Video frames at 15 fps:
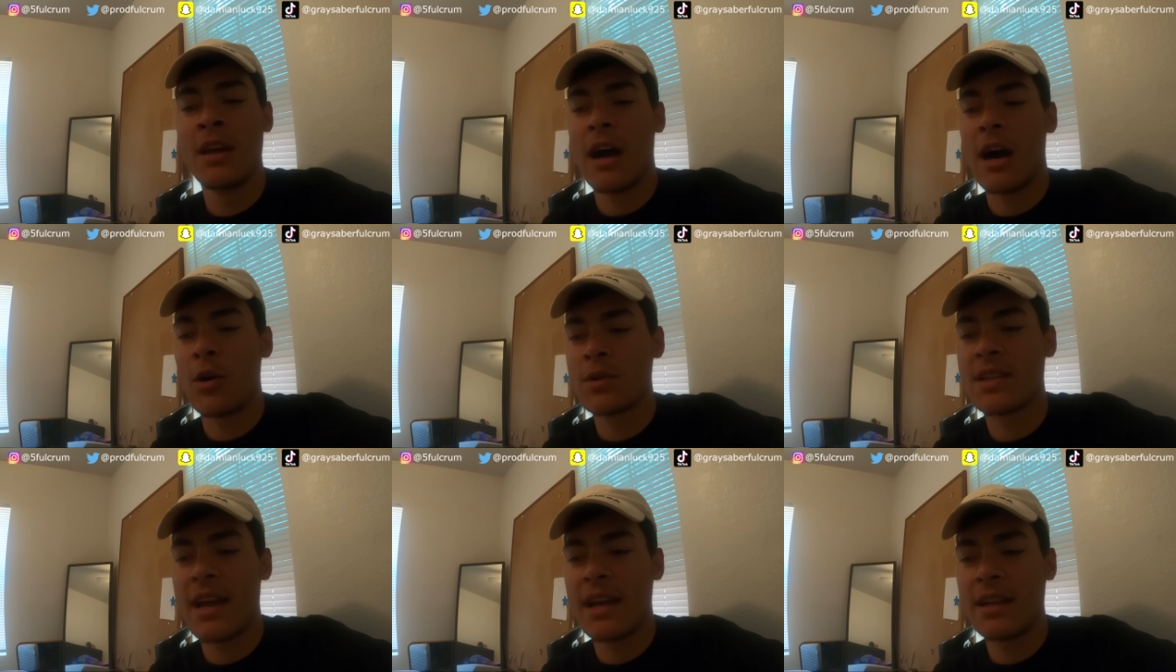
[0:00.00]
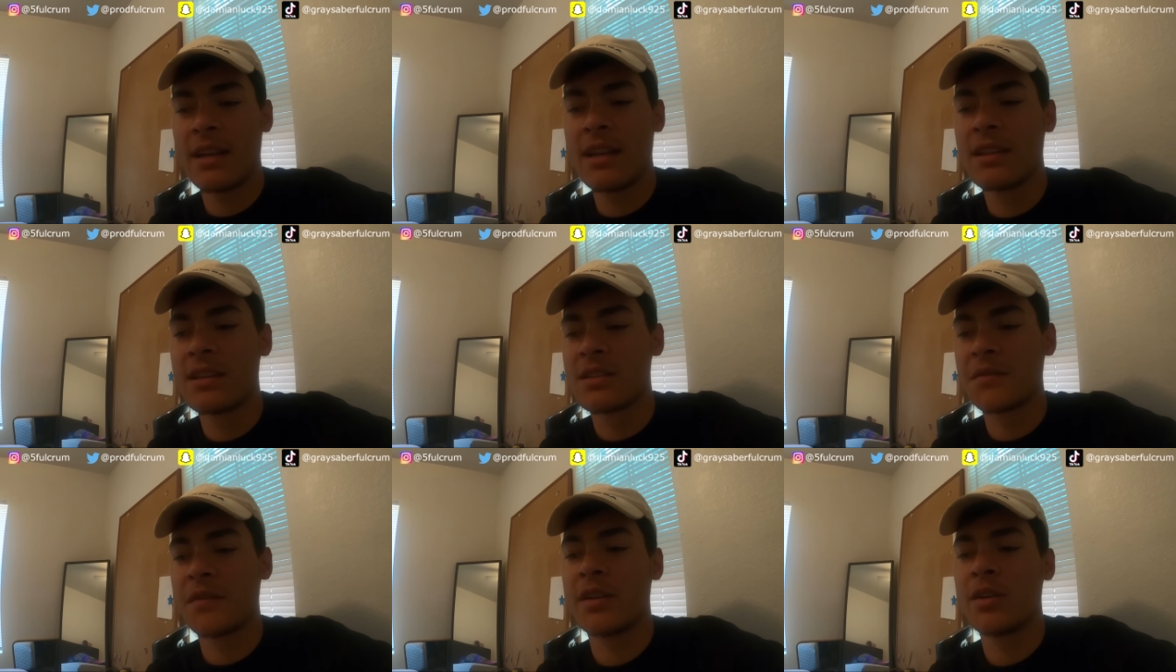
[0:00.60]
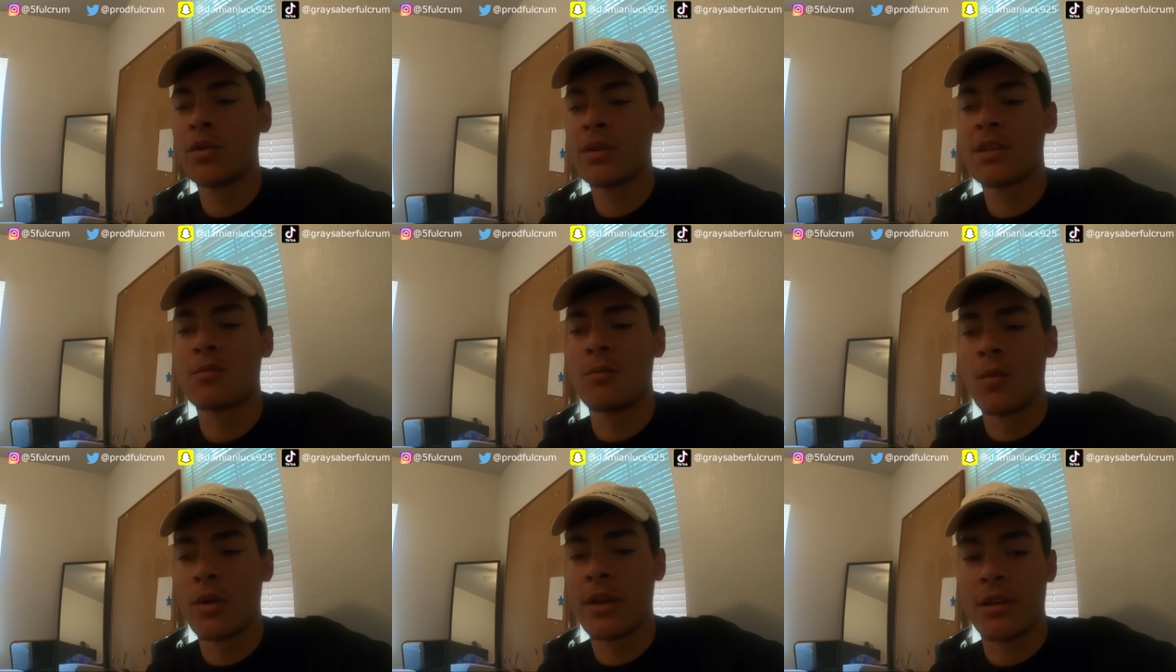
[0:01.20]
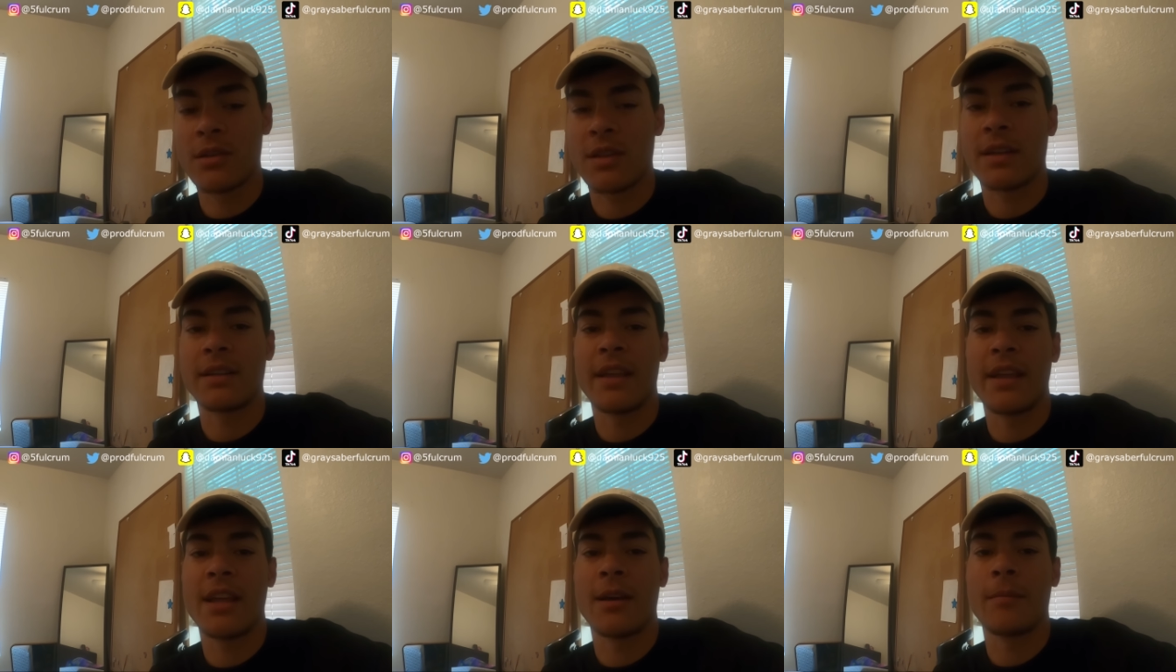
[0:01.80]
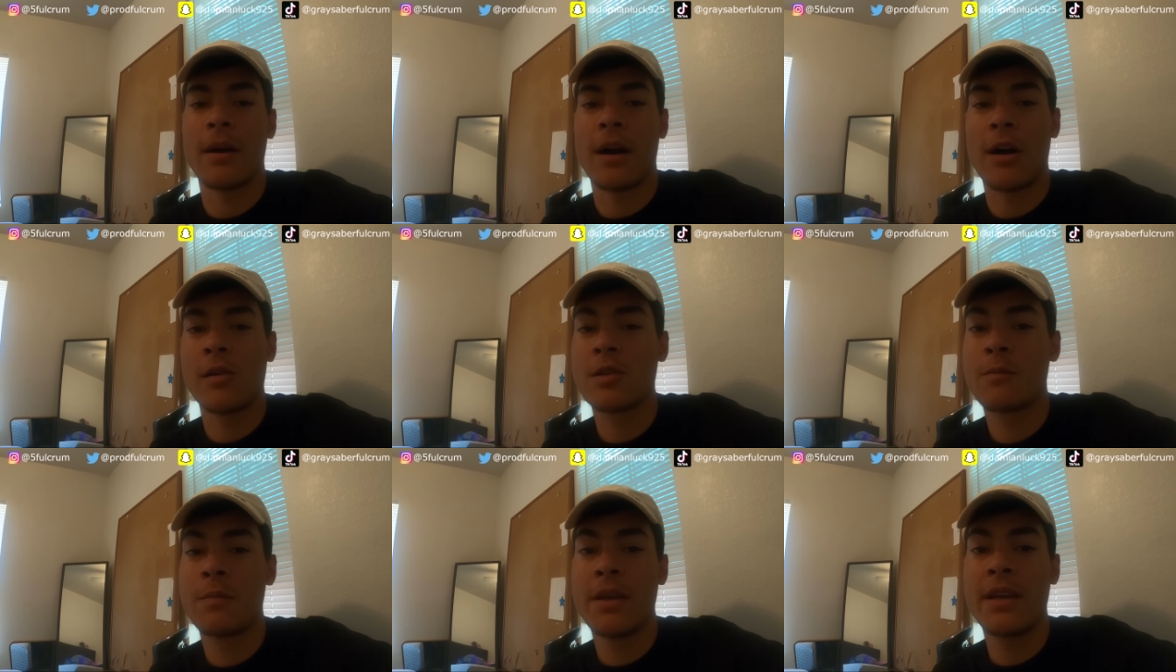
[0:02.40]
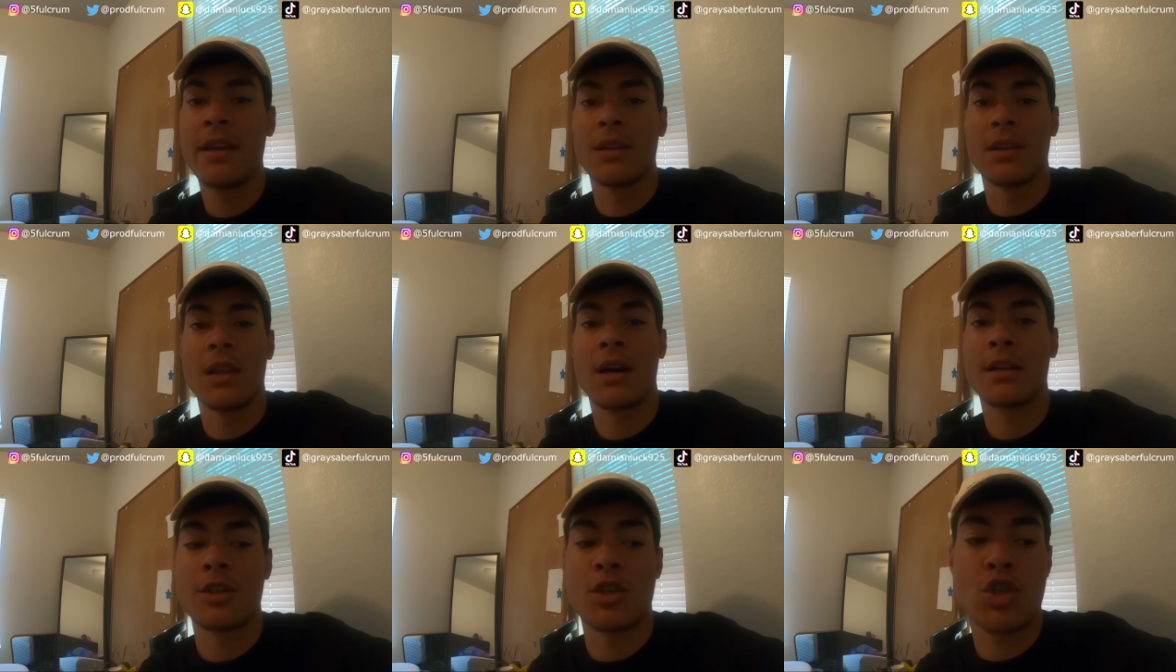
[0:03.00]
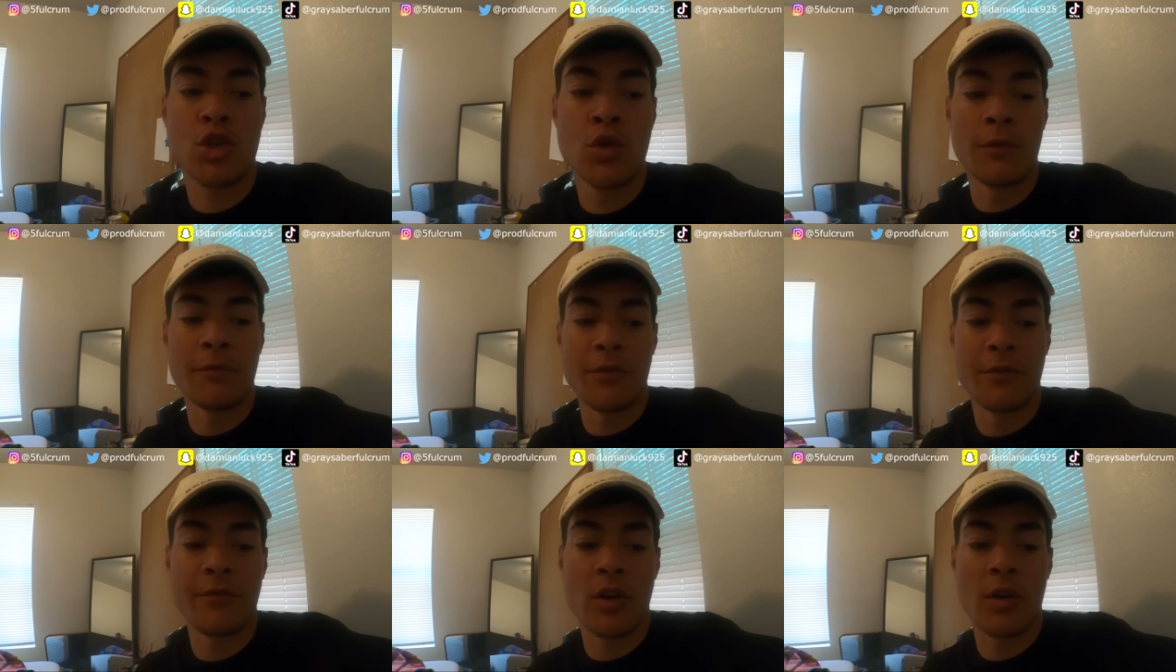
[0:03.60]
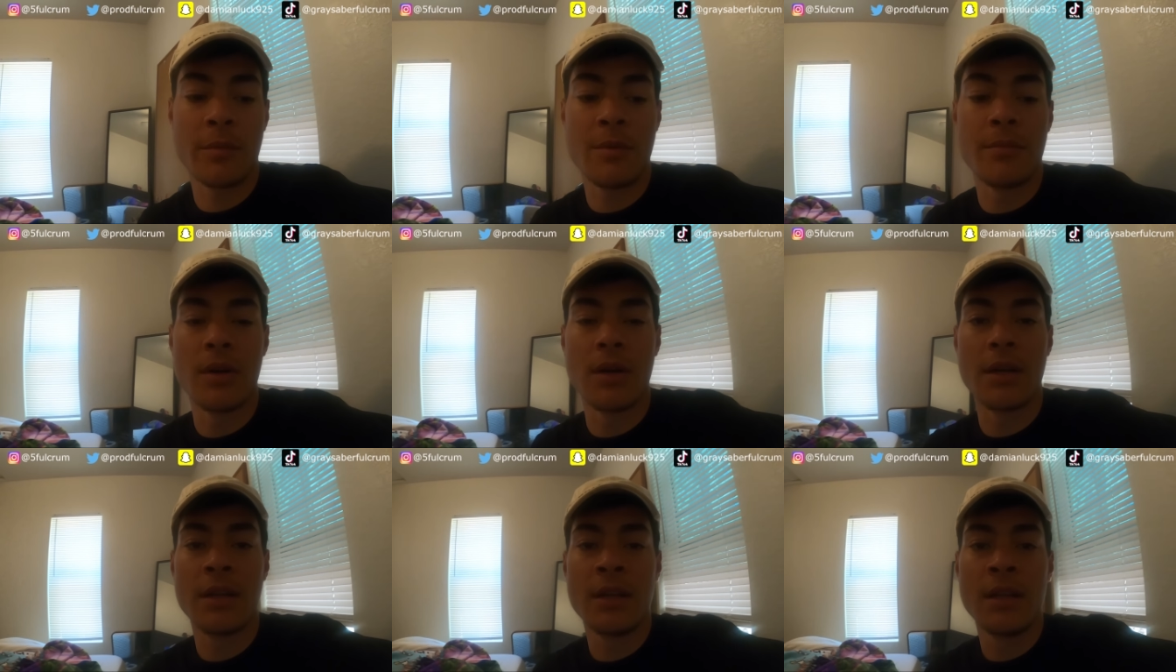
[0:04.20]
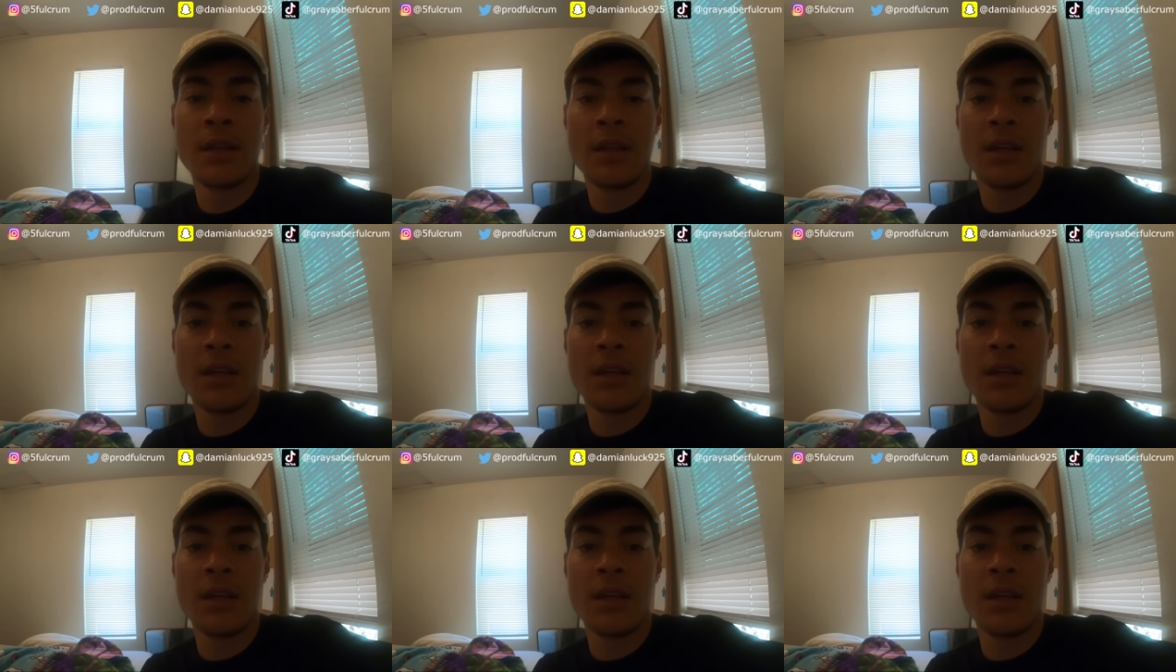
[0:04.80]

I was editing this video this morning. I was like, damn, I was speaking a lot of truth, you feel me? But